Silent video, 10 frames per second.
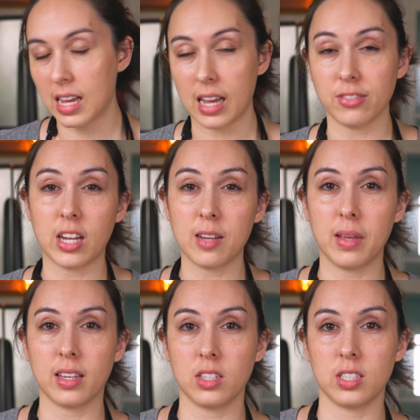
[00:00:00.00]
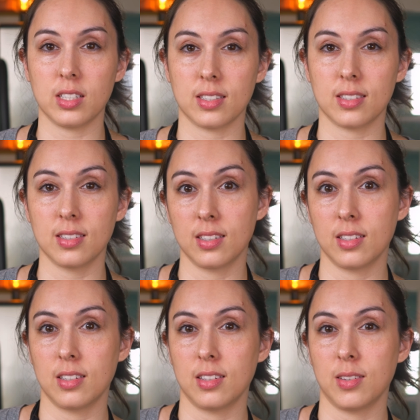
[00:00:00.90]
I've tried making cheese
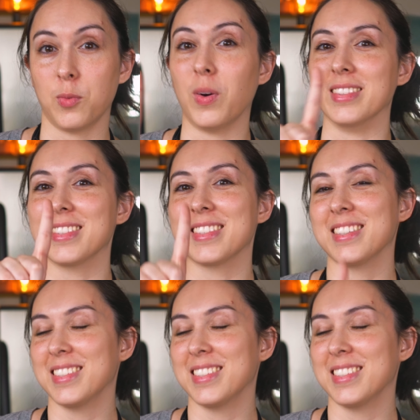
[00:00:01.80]
once,